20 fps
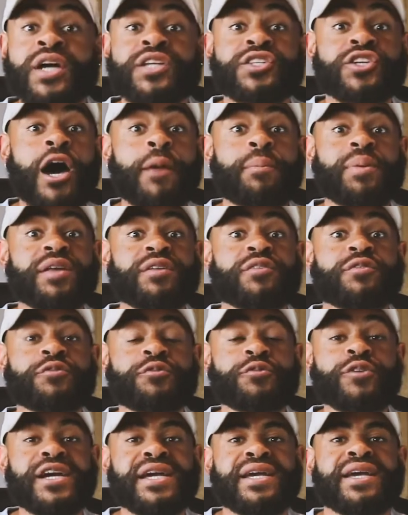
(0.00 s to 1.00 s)
type in
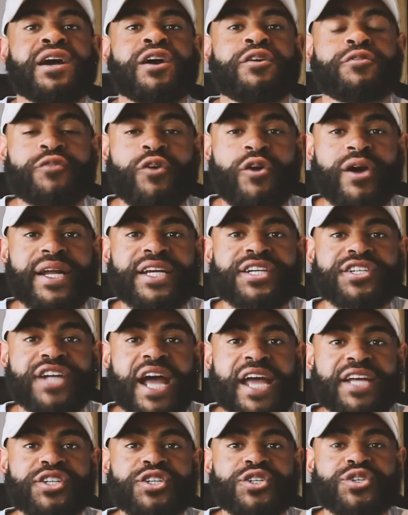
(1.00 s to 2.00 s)
free foreign
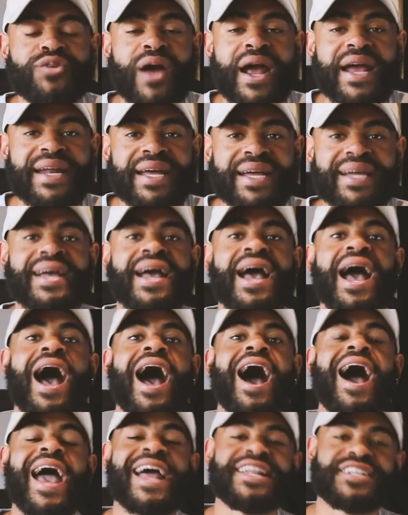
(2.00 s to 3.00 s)
exchange trading
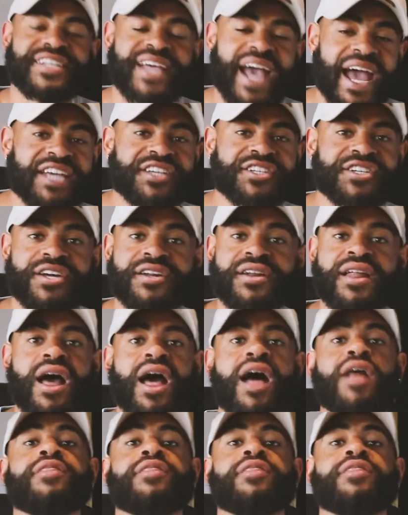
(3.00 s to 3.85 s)
education.